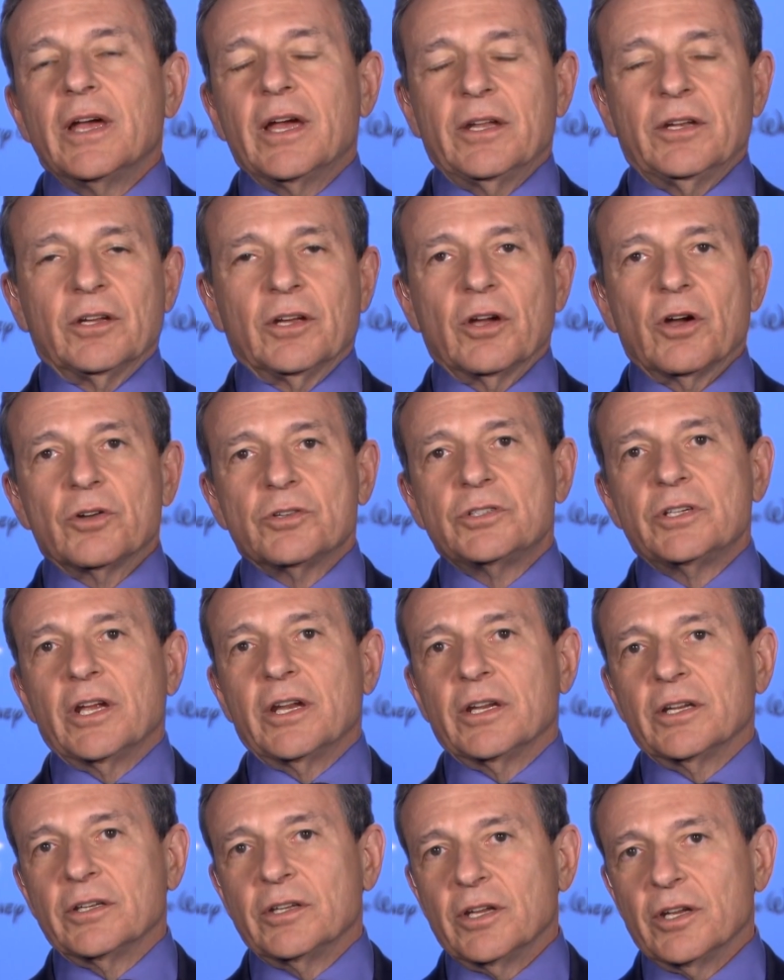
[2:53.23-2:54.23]
at
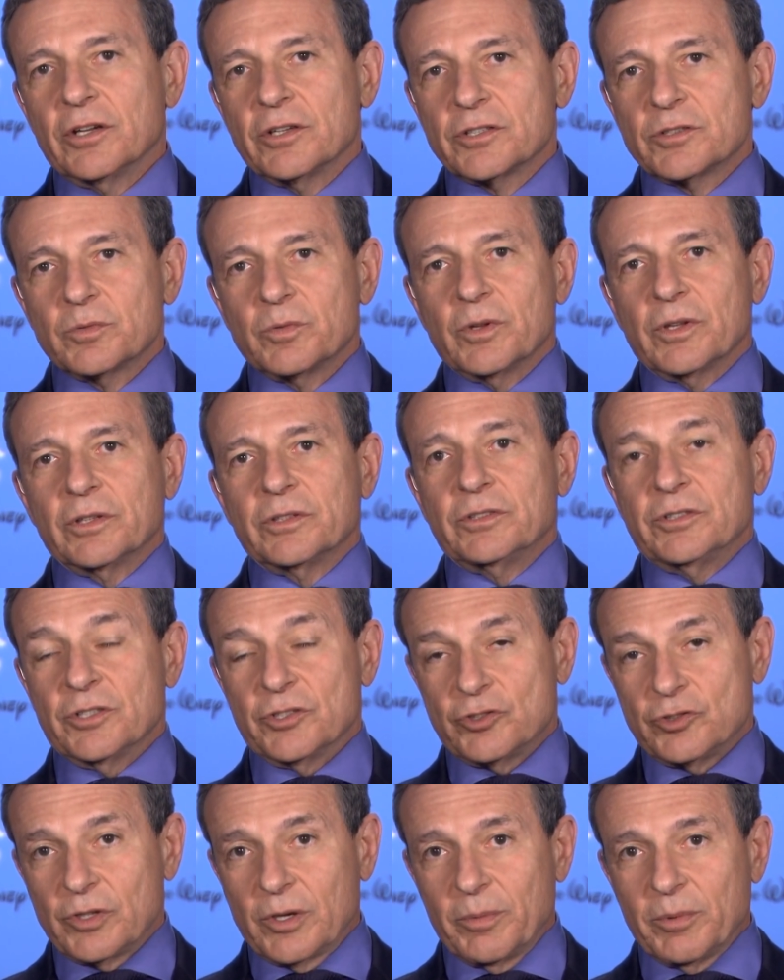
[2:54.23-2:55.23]
negotiating deals with
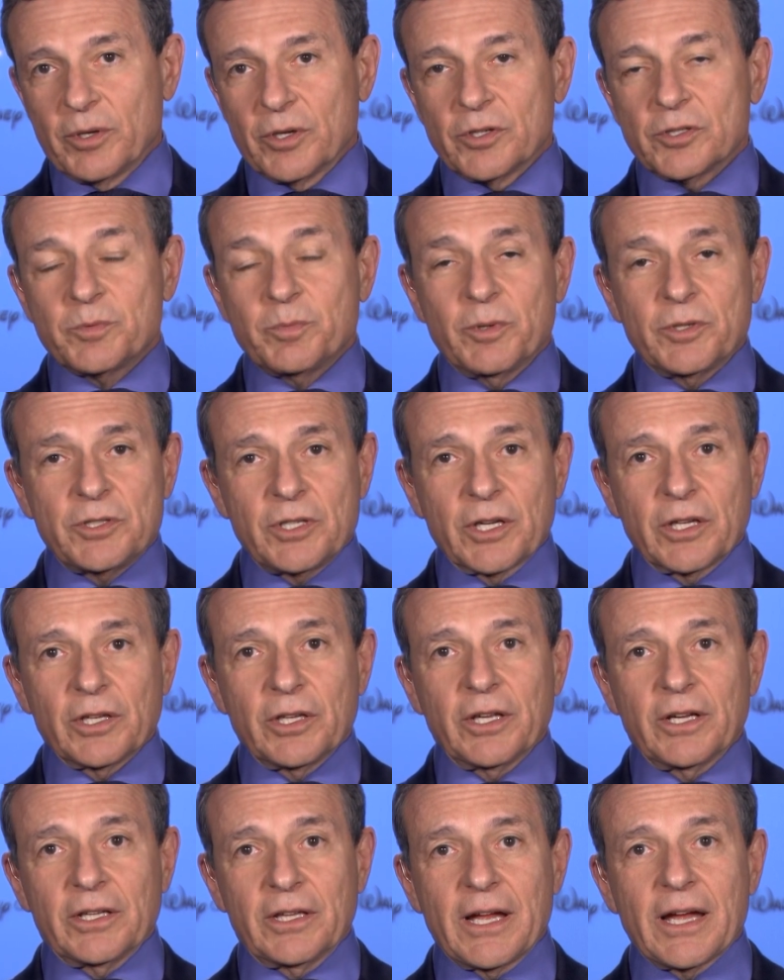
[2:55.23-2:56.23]
distributors,
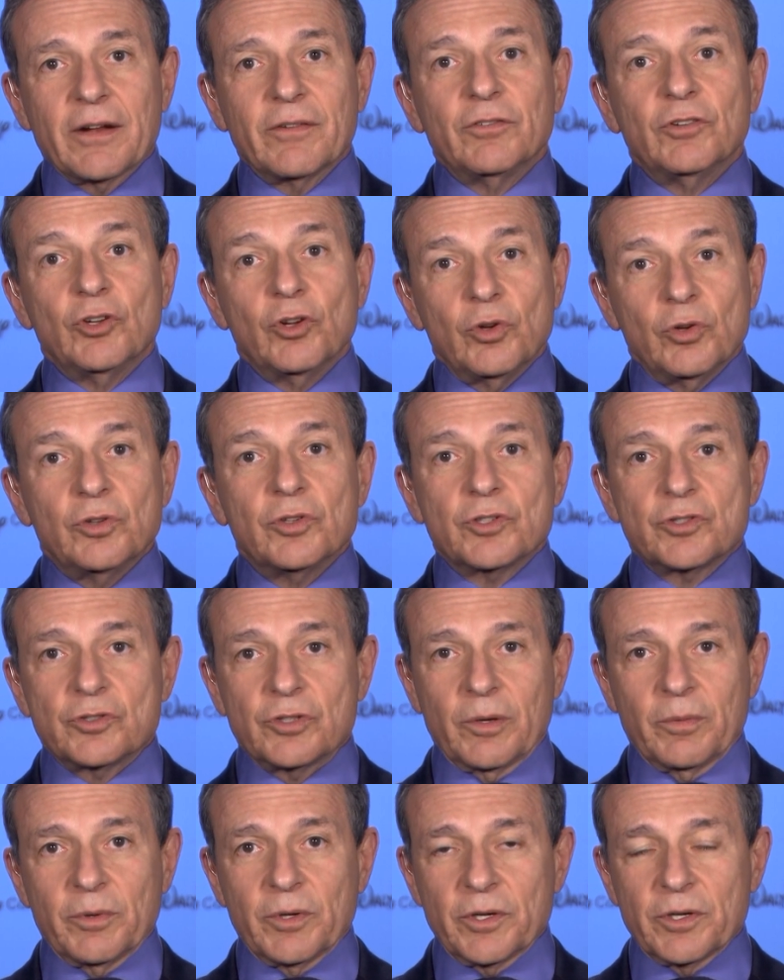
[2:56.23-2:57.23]
particularly a lot of new
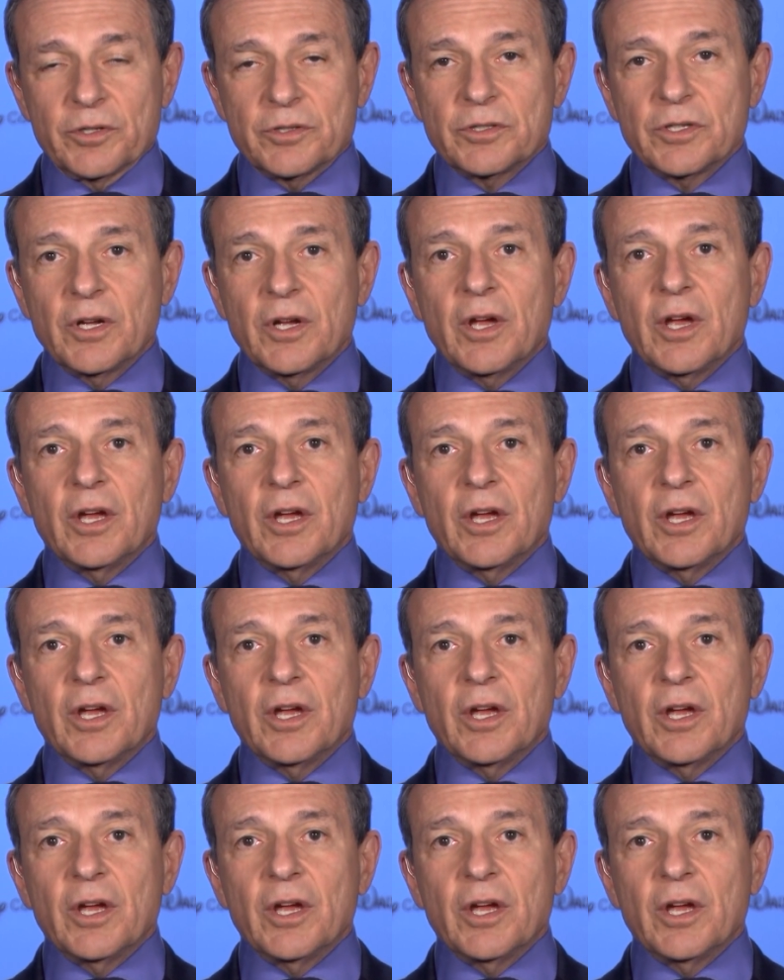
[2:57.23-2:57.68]
distributors,